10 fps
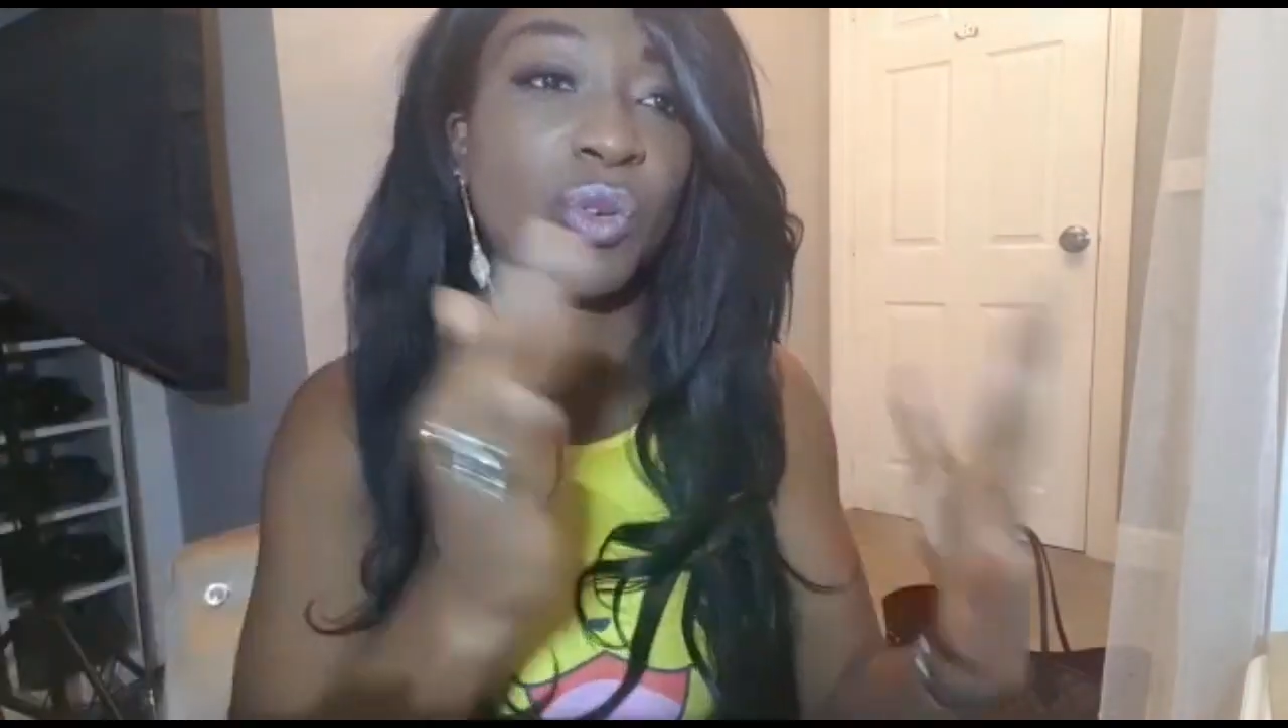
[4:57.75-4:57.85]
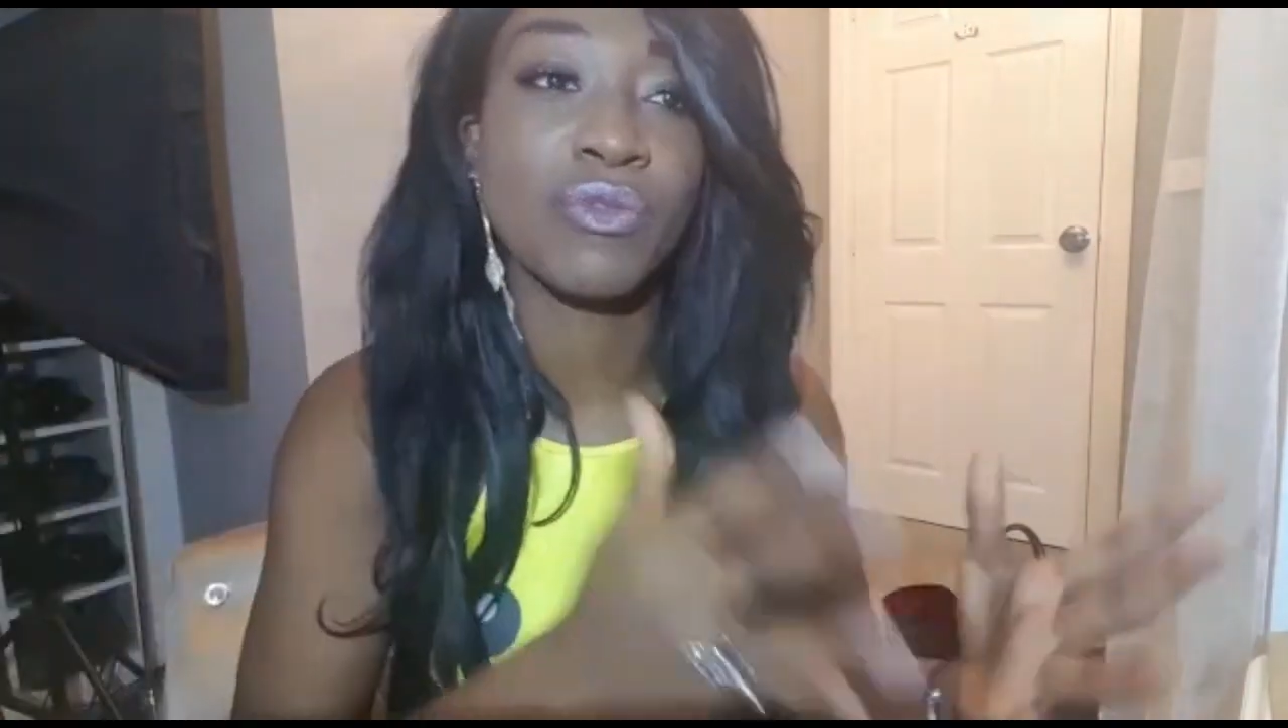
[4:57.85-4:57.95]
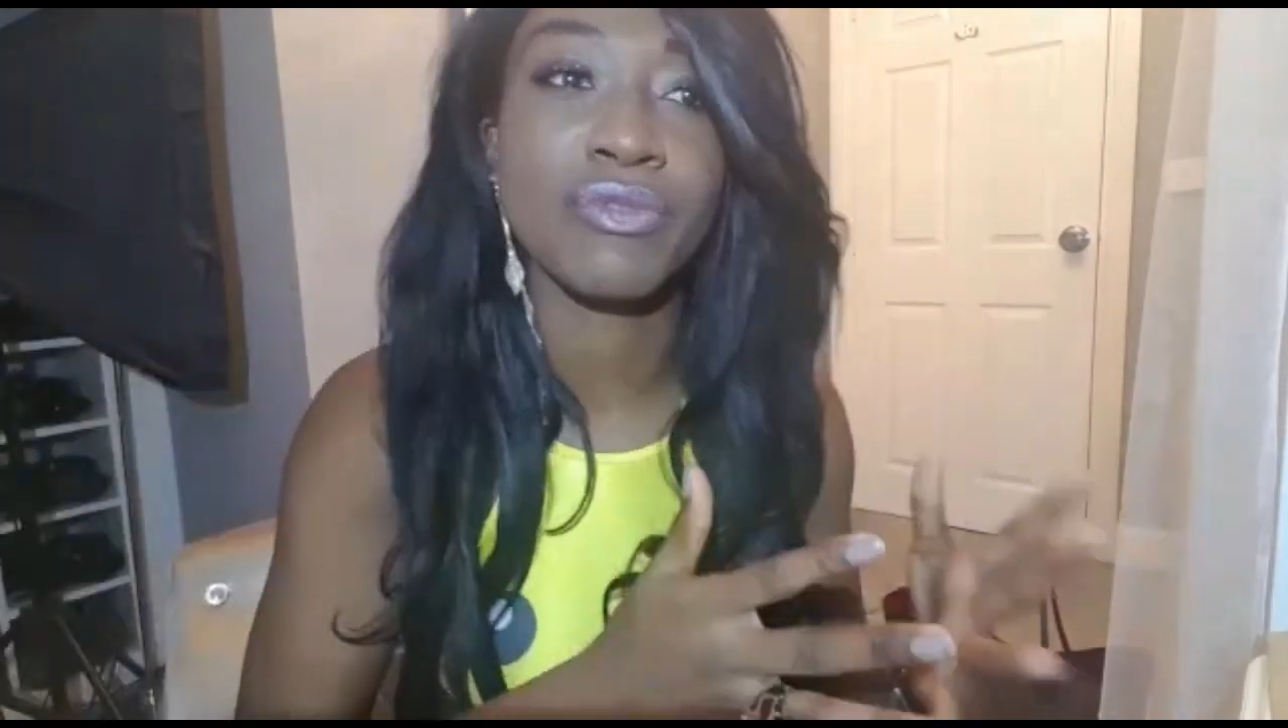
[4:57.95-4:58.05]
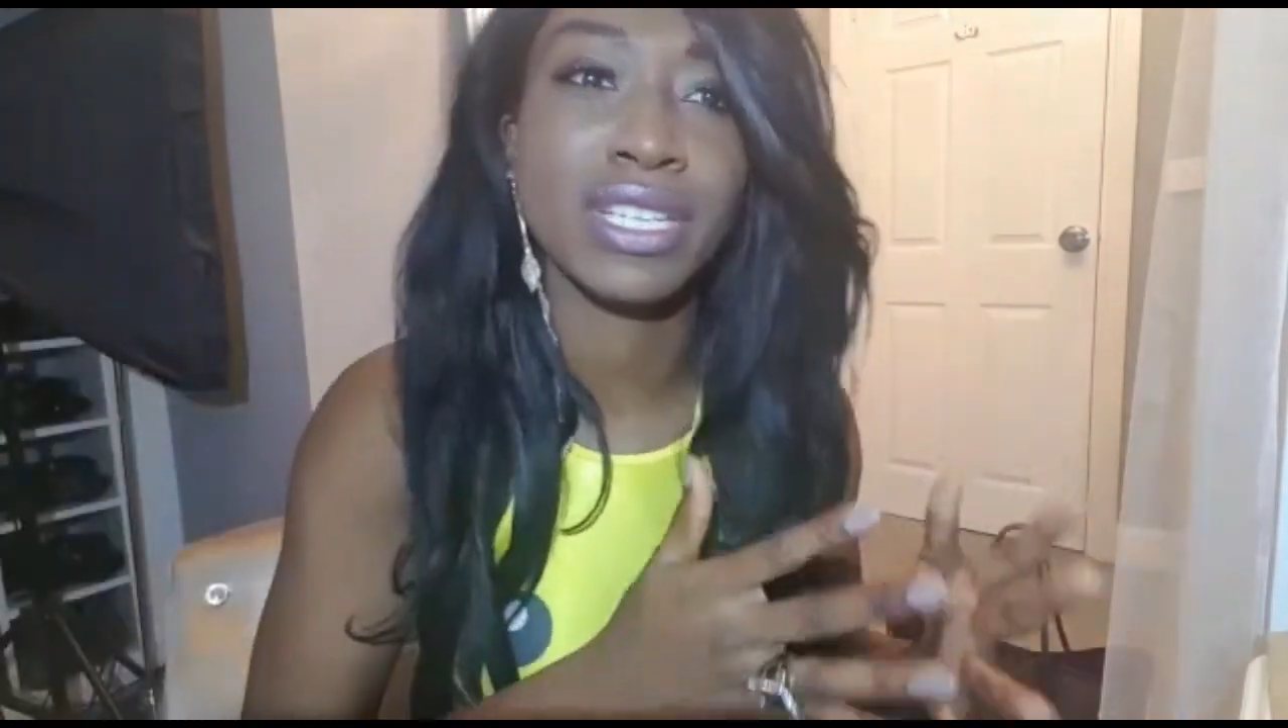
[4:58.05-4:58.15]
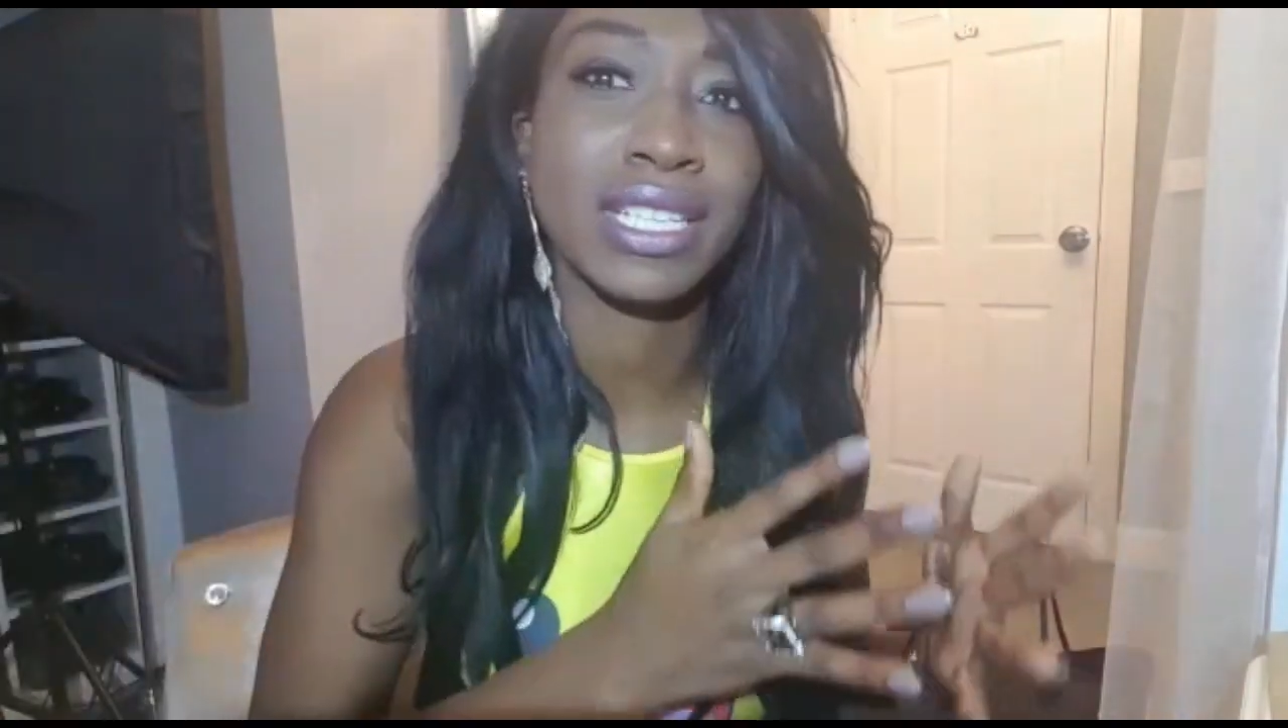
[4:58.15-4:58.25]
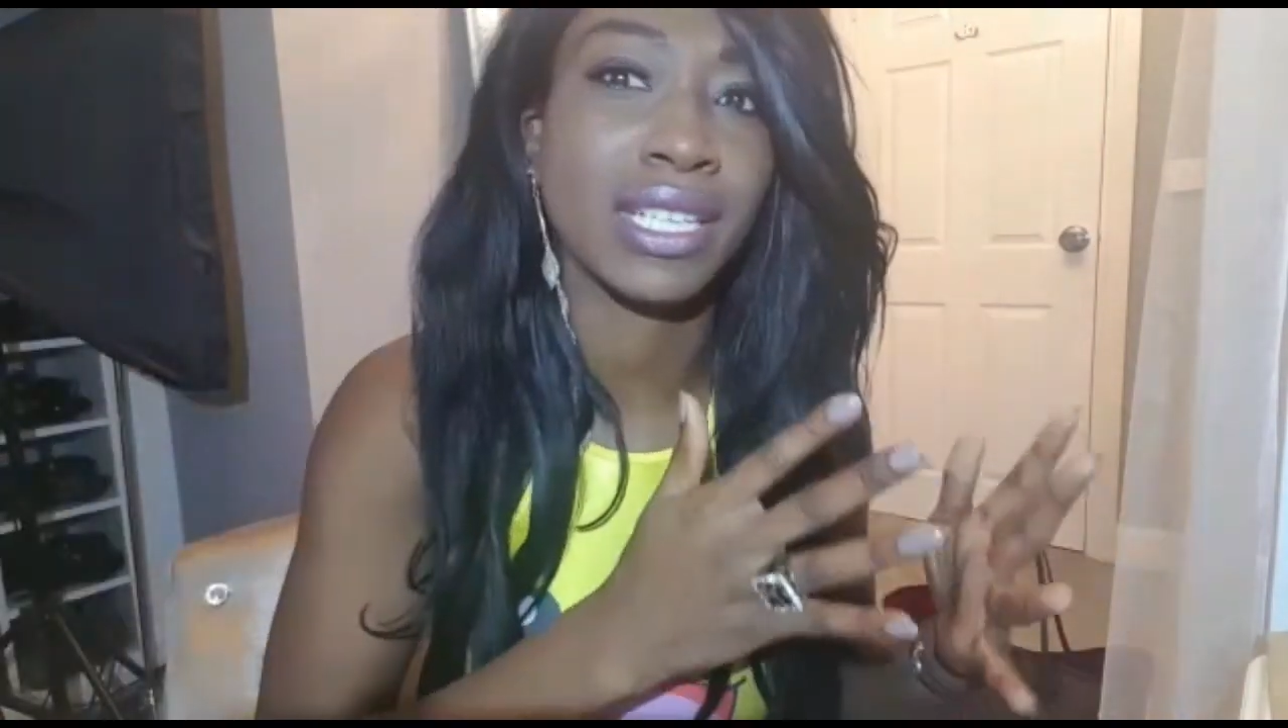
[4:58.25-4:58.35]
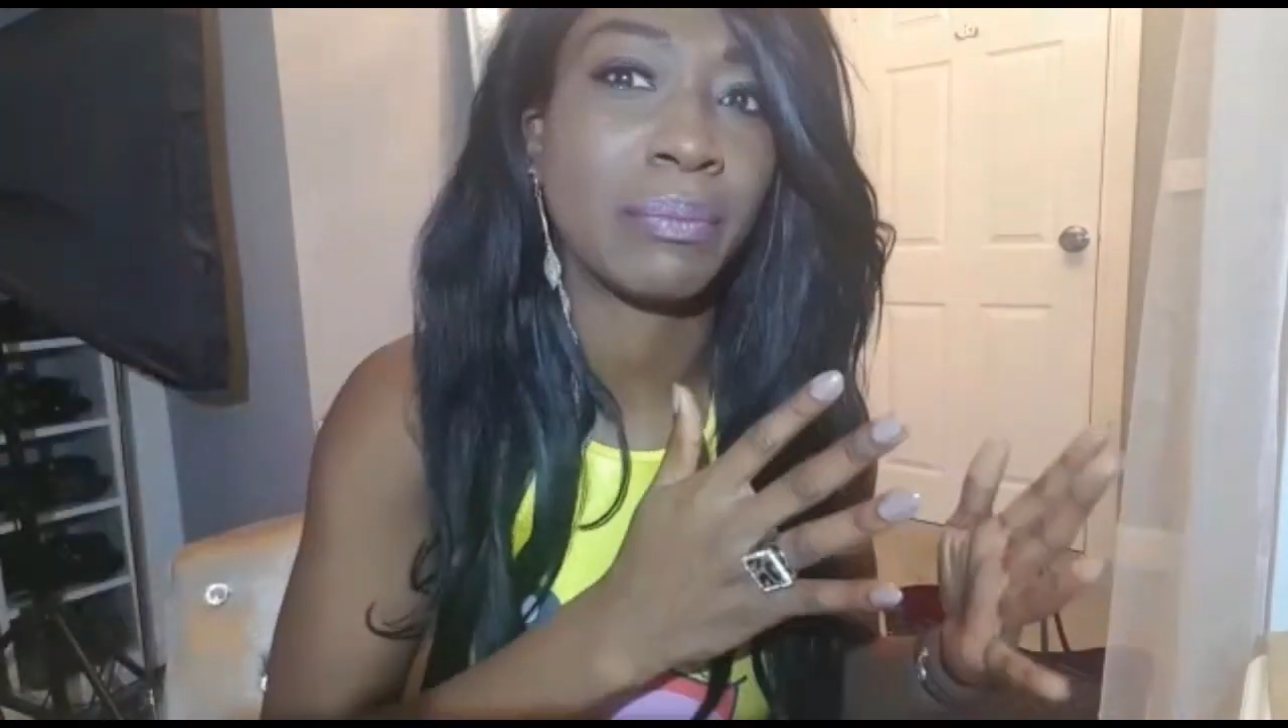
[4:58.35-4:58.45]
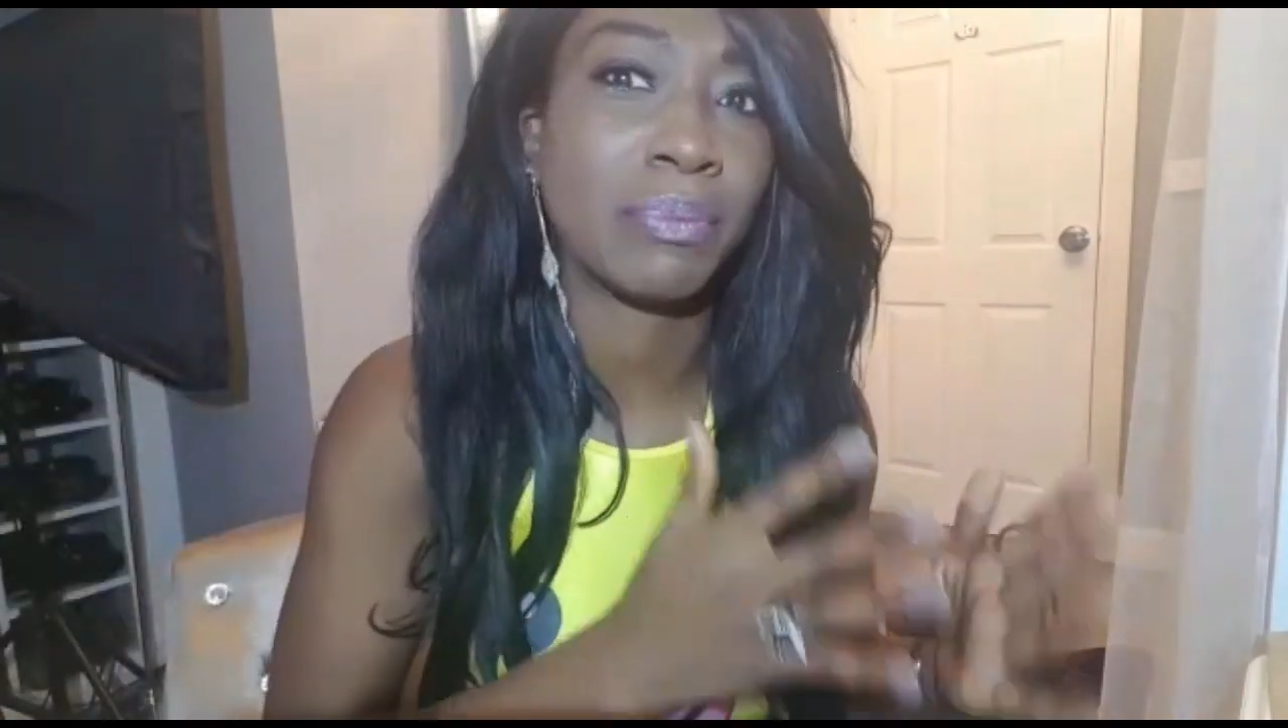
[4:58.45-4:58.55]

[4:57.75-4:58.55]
or really